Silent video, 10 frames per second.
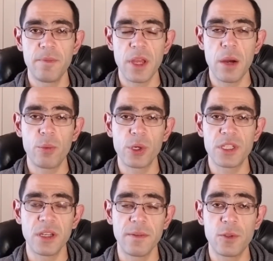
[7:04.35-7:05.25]

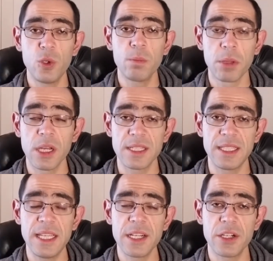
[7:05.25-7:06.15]
upwards of two-plus
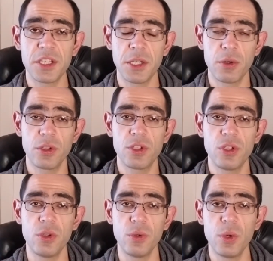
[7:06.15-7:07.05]
years in order
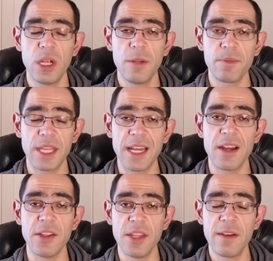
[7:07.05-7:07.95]
to get
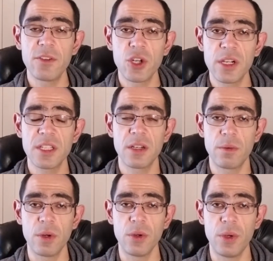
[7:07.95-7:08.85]
enough trucks on the
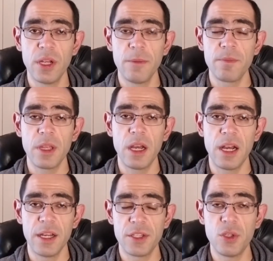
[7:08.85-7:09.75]
road
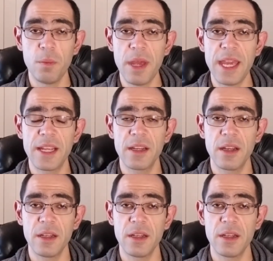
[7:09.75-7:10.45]
uh, to make,